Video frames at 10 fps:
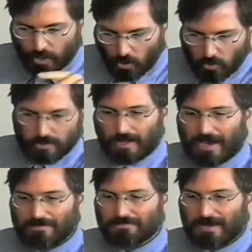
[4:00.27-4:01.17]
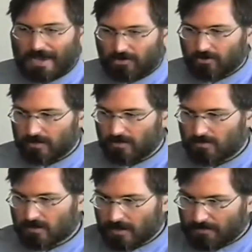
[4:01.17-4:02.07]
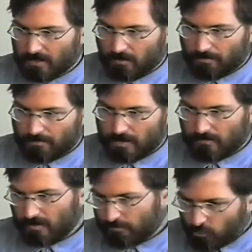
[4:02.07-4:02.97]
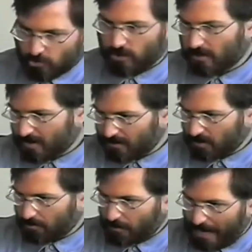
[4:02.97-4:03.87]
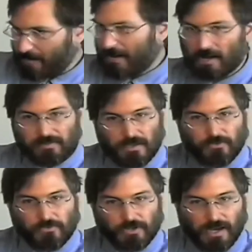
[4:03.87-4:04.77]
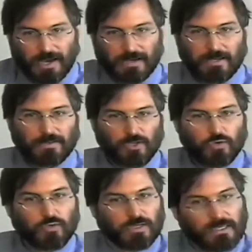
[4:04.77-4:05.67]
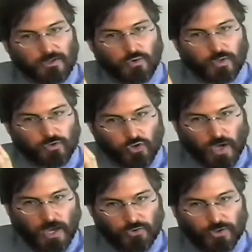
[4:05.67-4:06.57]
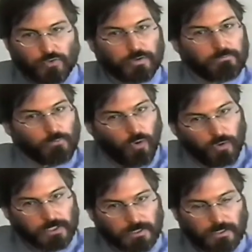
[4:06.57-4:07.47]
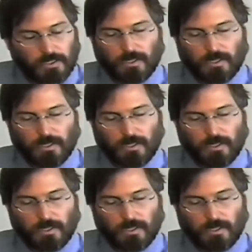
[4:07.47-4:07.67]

poke life and actually something will, you know, if you push in, something will pop out the other side, that you can change it, you can mold it.